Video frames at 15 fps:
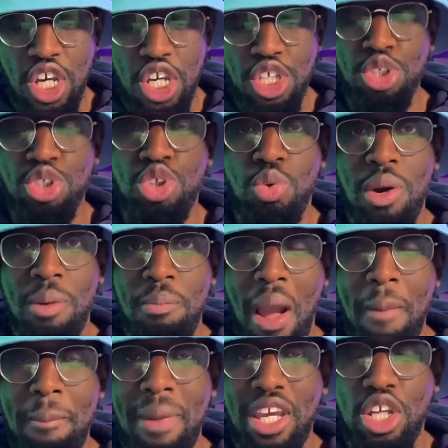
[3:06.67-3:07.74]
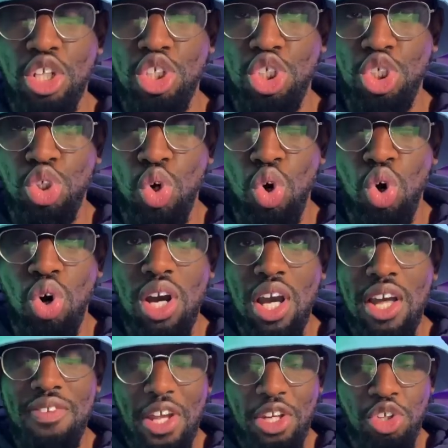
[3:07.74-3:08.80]
You do it by making sure
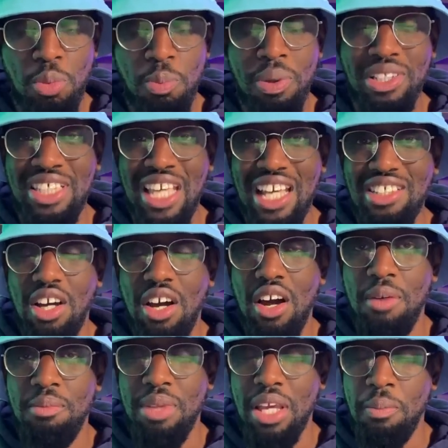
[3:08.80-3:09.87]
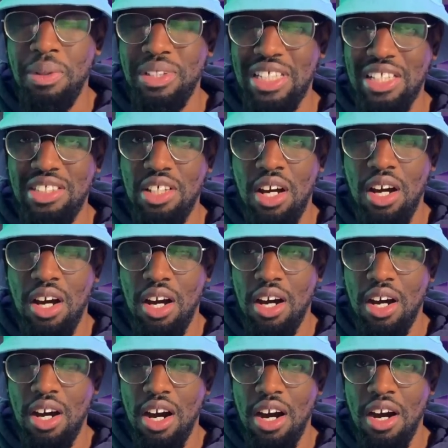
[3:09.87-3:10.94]
that you protect
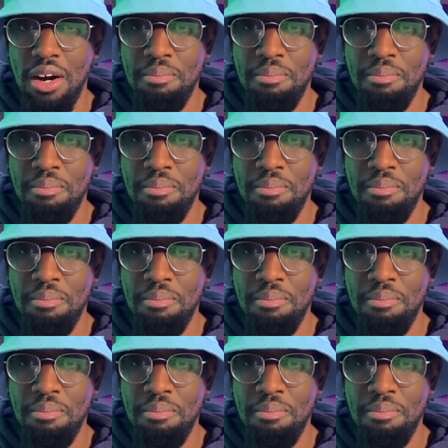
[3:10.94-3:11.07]
her,